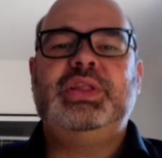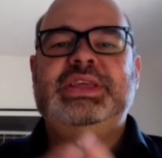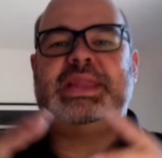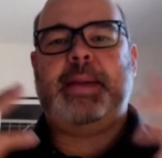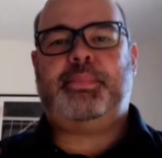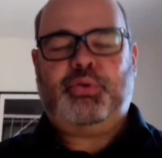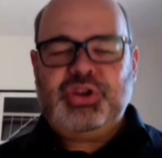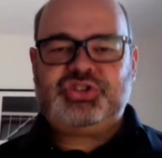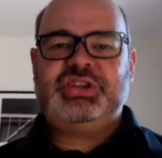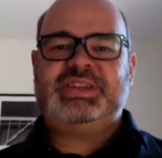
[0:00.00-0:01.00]
only an
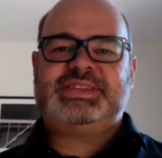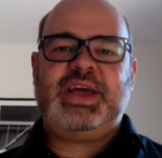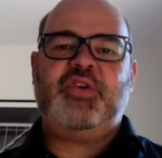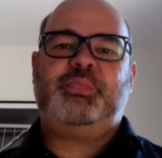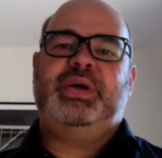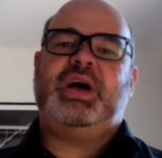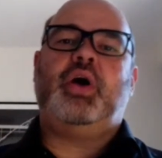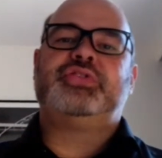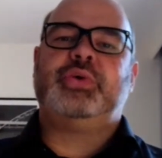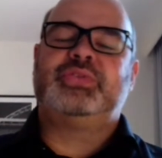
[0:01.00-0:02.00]
apparition itself, but
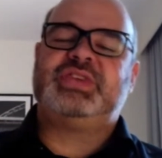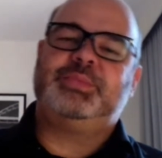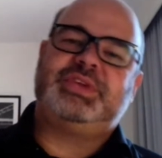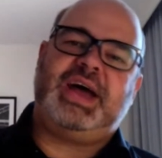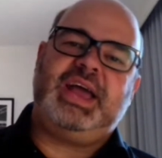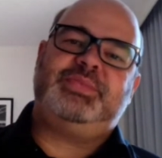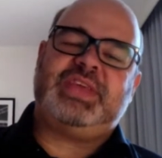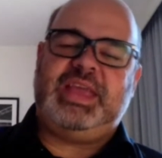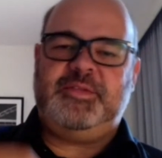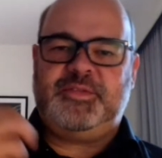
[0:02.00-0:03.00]
also
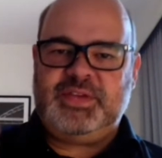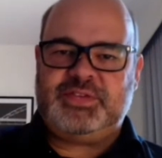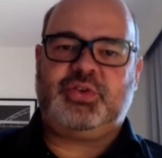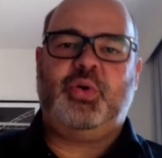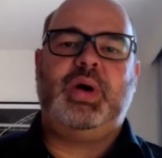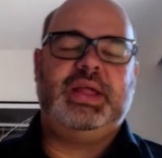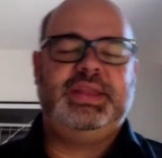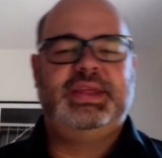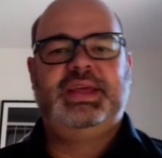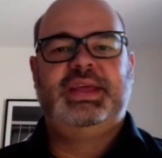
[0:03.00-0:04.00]
sometimes a physical
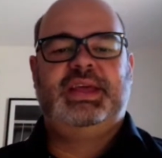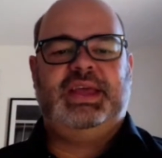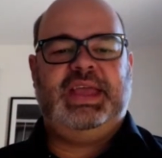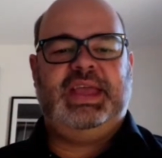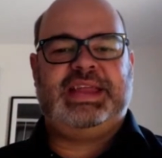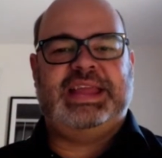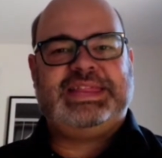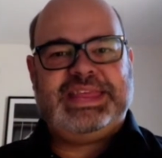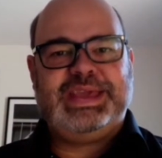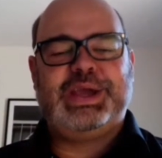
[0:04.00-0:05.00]
one. And I
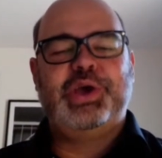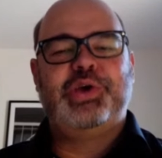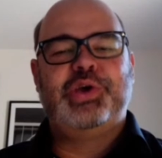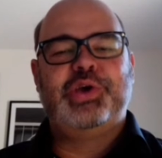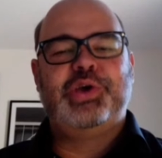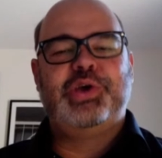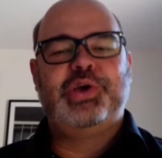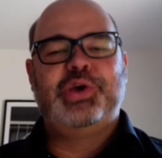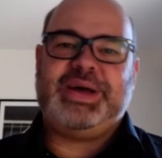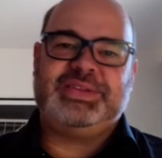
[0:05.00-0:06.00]
think
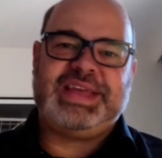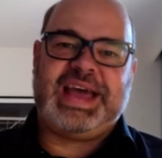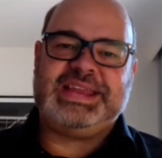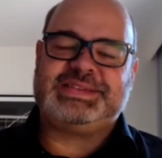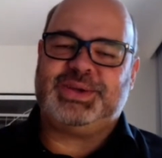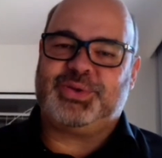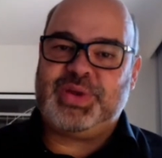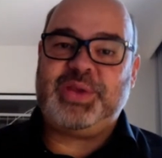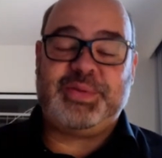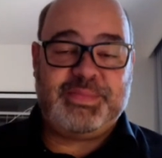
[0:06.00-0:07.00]
reading about that is a
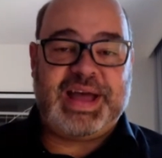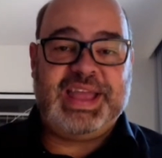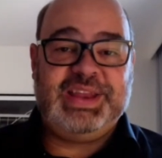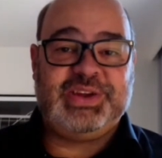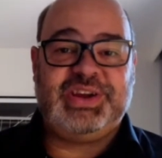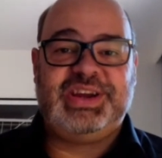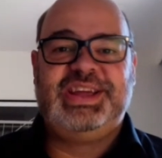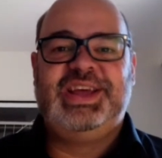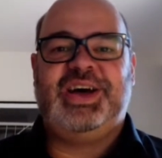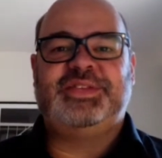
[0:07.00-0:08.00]
great reminder
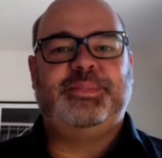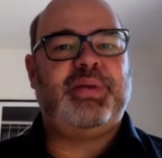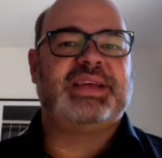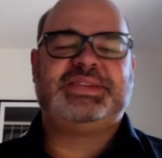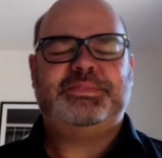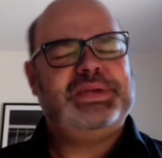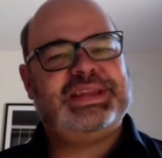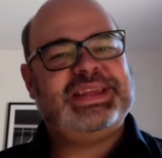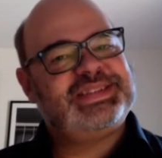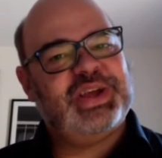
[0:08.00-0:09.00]
of the
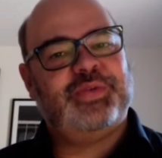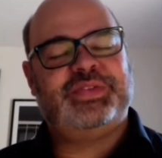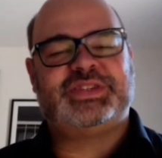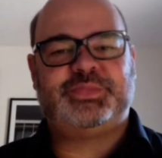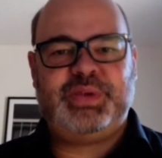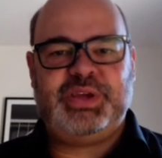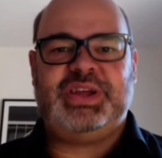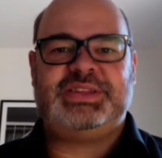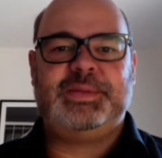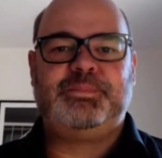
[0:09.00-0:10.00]
possibilities of the
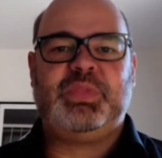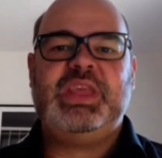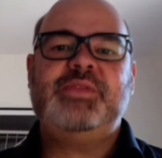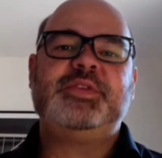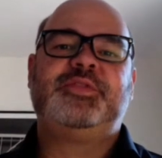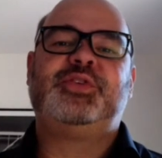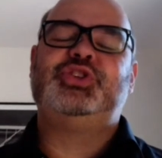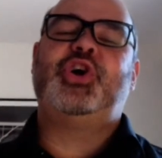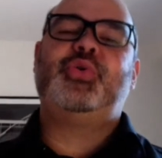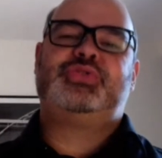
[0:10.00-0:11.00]
spirit, even for
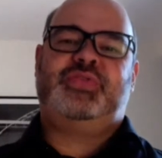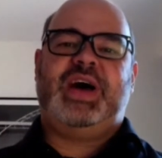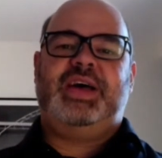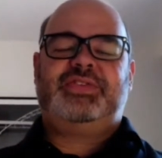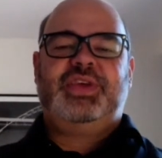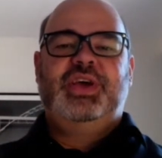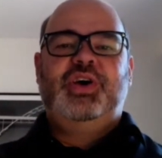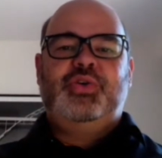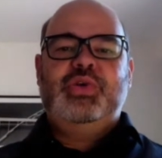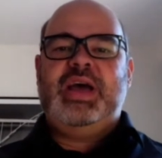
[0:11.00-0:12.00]
those of us
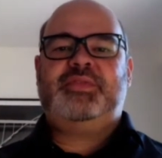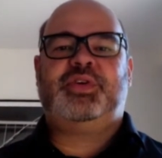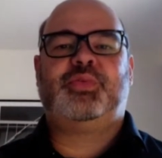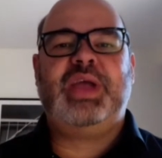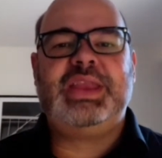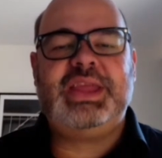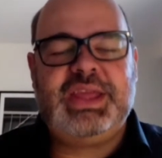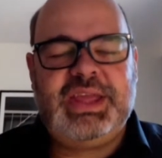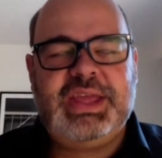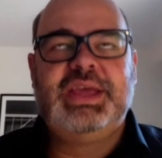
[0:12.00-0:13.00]
who have
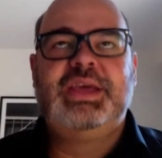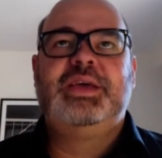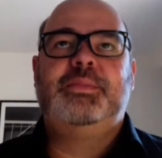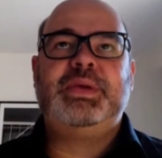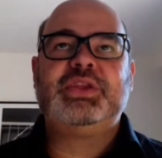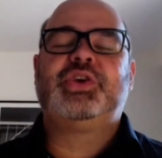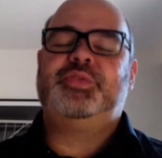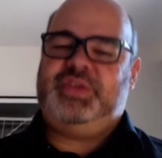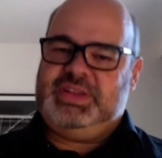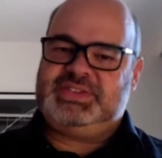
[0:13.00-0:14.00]
already been
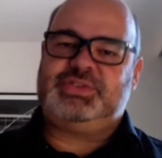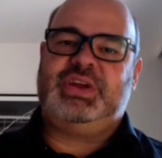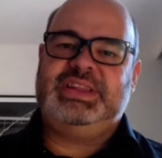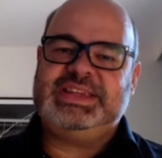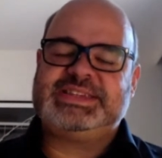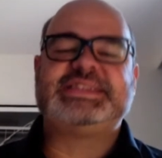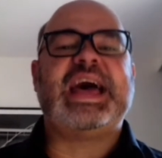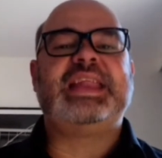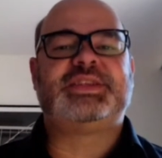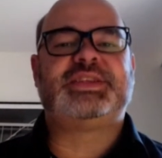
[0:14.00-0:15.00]
convinced, or at least
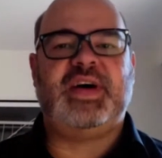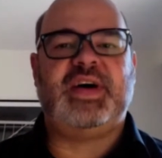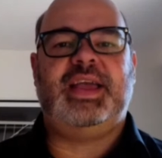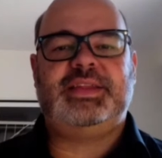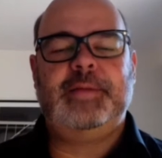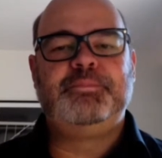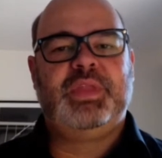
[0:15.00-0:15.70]
satisfied,